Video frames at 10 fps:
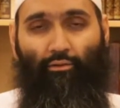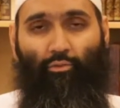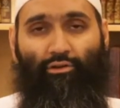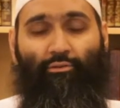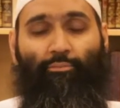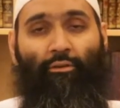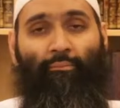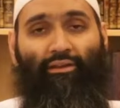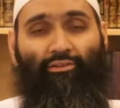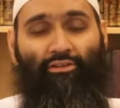What is upon the
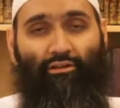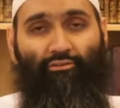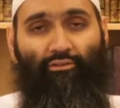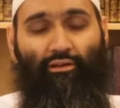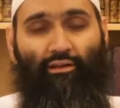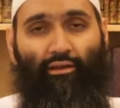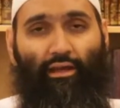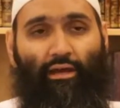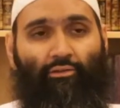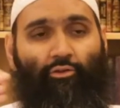messengers
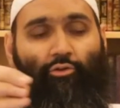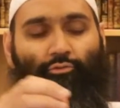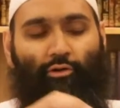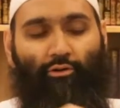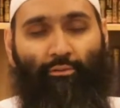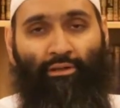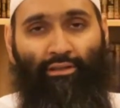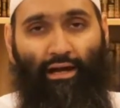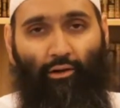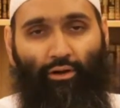and those who follow them in
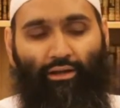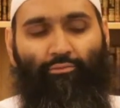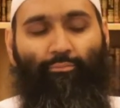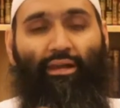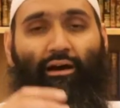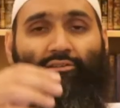da'wah is balagh,